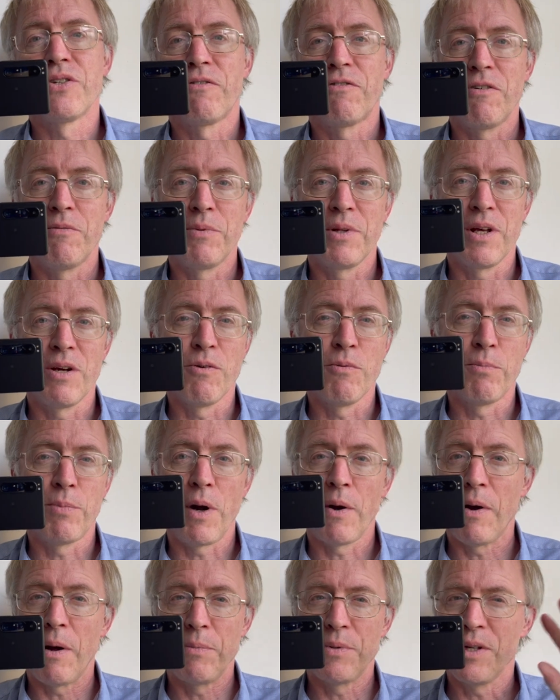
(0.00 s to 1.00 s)
are from the old
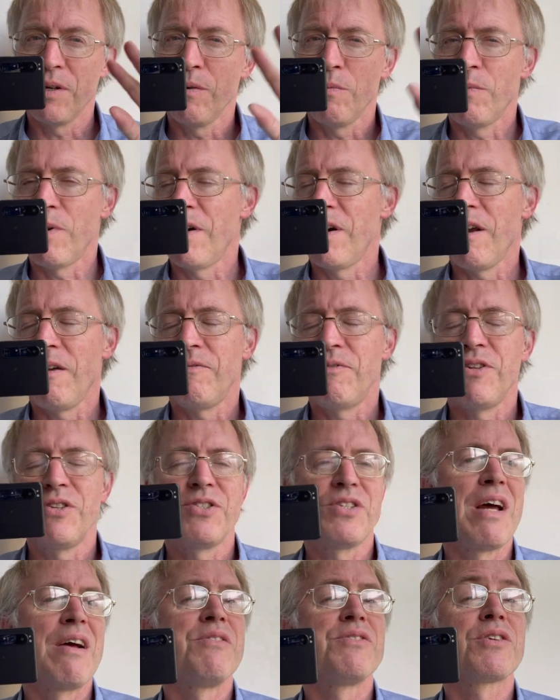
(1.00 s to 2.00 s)
Pro app. Don't worry if this
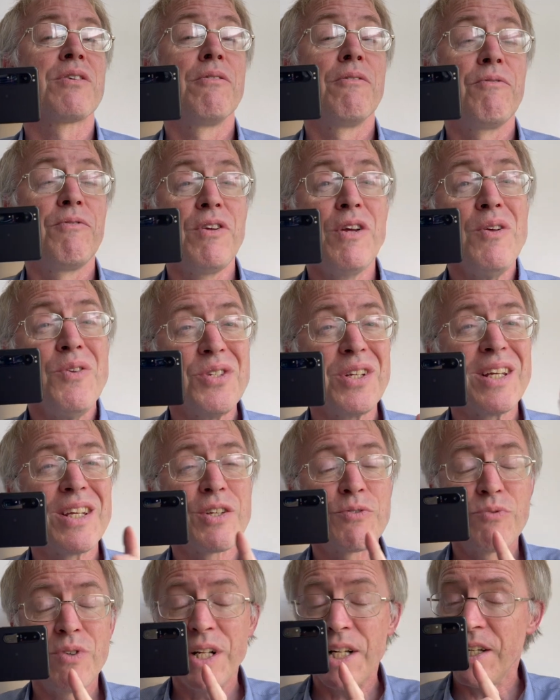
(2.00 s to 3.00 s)
sounds confusing,
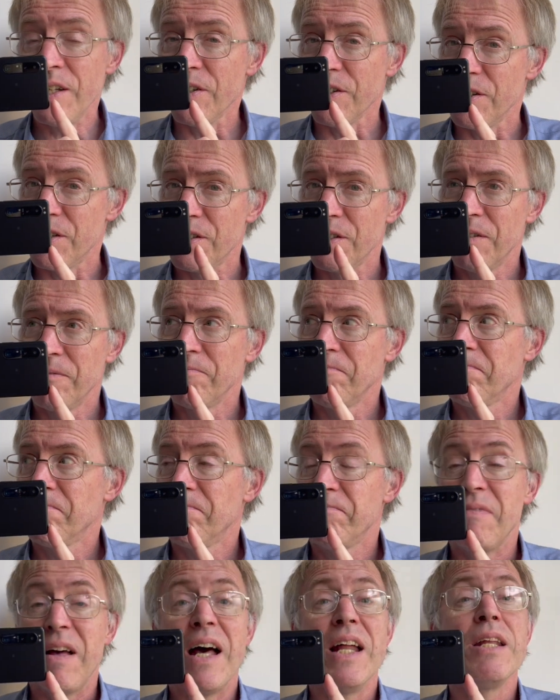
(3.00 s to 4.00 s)
it's really not
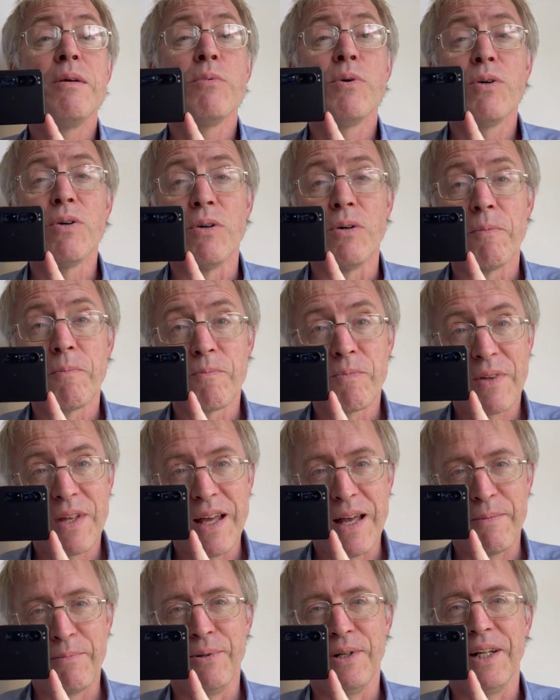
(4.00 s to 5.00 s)
anymore,
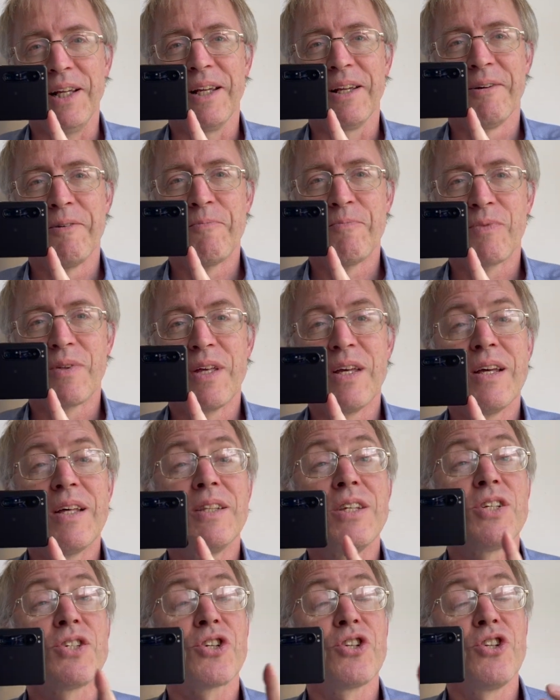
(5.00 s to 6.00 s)
happily.
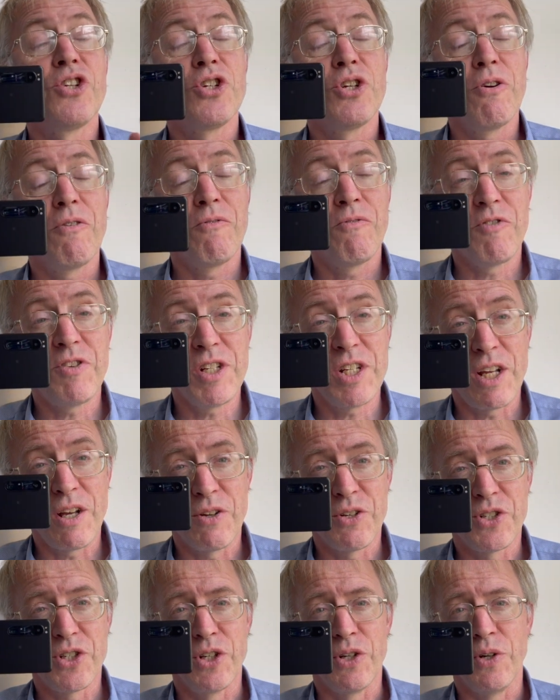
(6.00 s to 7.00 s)
This can shoot
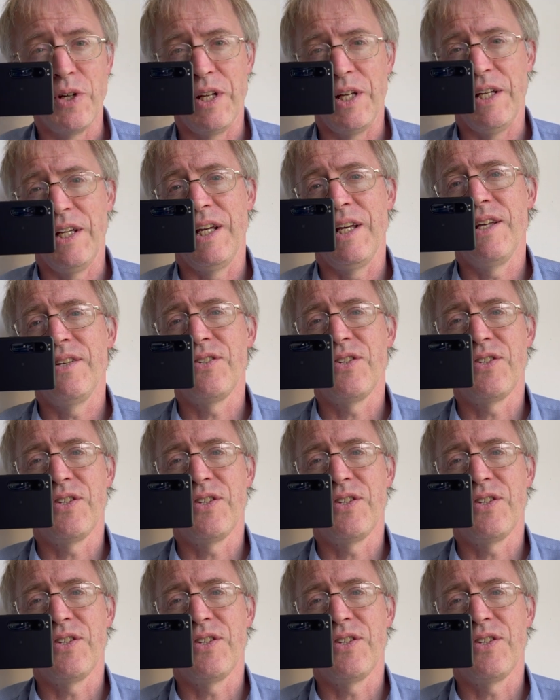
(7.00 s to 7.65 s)
video too here, here's a